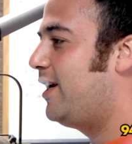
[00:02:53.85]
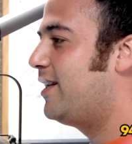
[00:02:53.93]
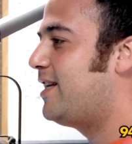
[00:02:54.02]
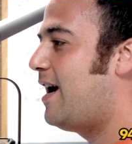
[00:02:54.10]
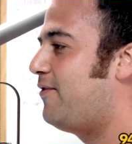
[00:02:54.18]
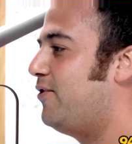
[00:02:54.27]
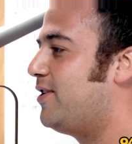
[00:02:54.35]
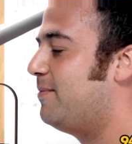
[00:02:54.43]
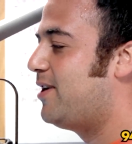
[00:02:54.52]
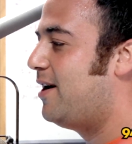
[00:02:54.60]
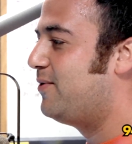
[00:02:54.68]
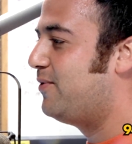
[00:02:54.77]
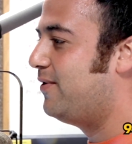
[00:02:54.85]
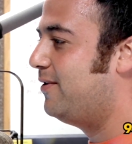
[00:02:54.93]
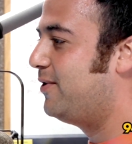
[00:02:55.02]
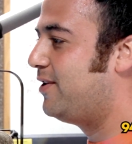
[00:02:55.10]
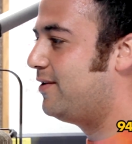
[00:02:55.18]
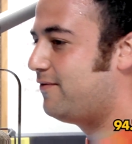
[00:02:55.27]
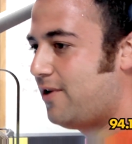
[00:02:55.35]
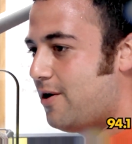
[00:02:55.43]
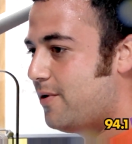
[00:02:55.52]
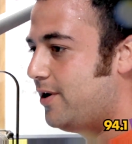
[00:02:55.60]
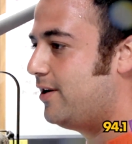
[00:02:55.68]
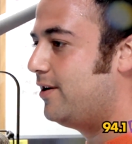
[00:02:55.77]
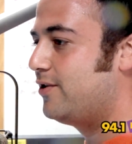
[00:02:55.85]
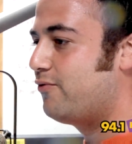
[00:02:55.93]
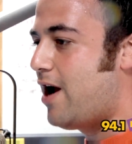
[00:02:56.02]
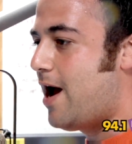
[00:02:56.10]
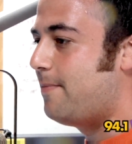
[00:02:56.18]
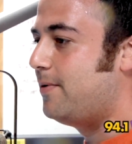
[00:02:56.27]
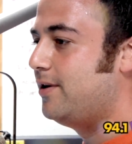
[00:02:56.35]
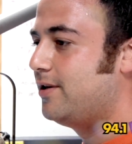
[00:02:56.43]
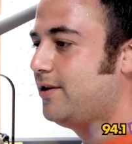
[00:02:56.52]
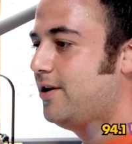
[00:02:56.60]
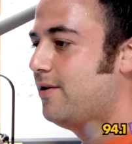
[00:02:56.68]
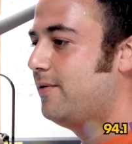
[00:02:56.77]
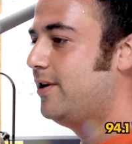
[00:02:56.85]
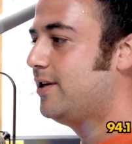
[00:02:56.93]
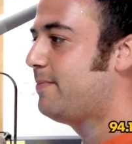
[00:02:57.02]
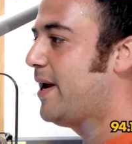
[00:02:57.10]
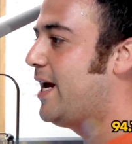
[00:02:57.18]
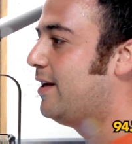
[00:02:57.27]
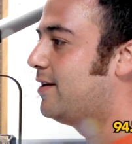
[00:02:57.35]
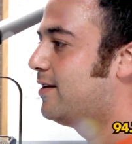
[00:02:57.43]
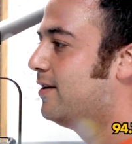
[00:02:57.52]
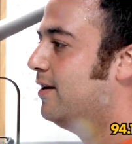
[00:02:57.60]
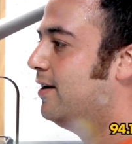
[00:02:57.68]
gets after it sometimes with his flowing and his rap and his and his pace.